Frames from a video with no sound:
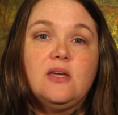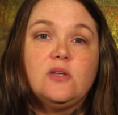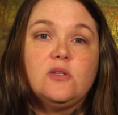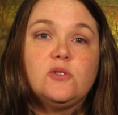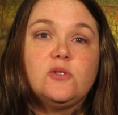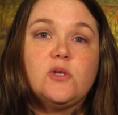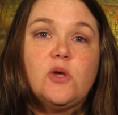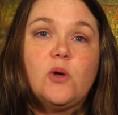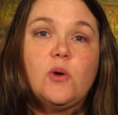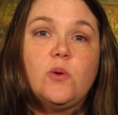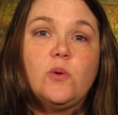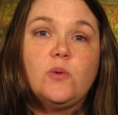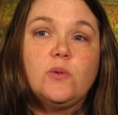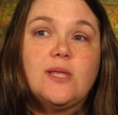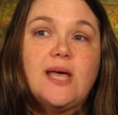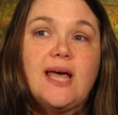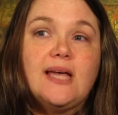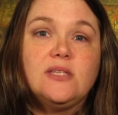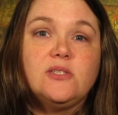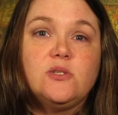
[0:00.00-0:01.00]
So
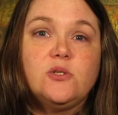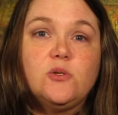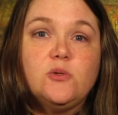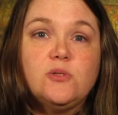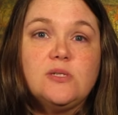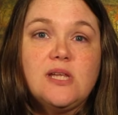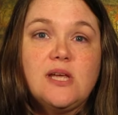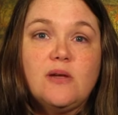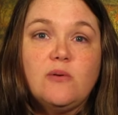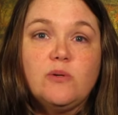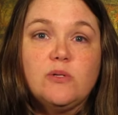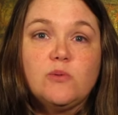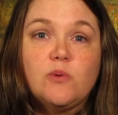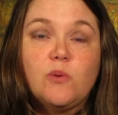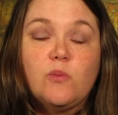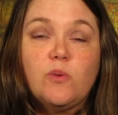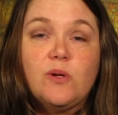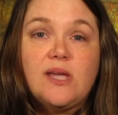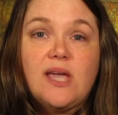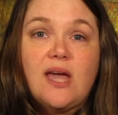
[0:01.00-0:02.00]
last Tuesday was
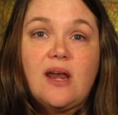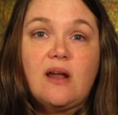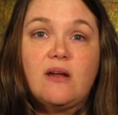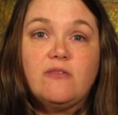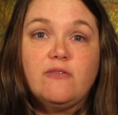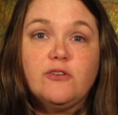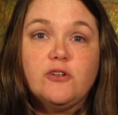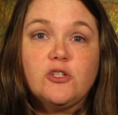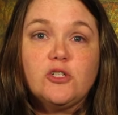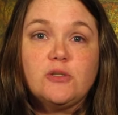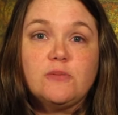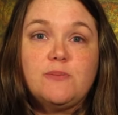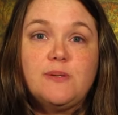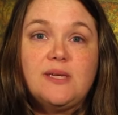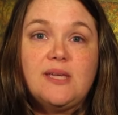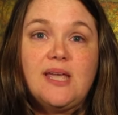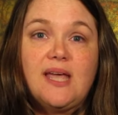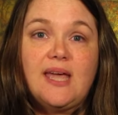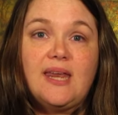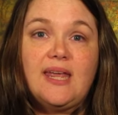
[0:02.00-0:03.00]
when we got our first
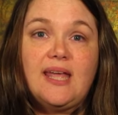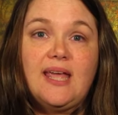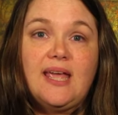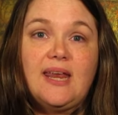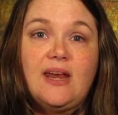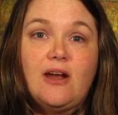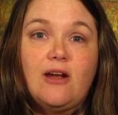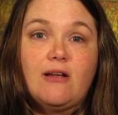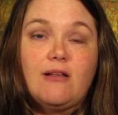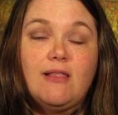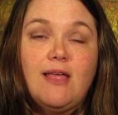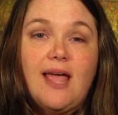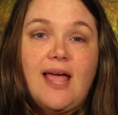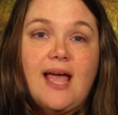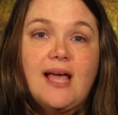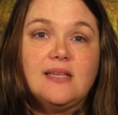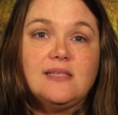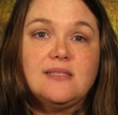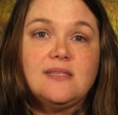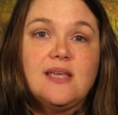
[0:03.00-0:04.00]
peek at it at our
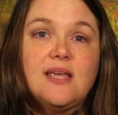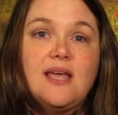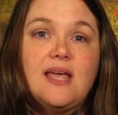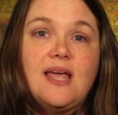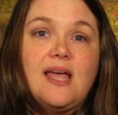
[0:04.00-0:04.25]
class,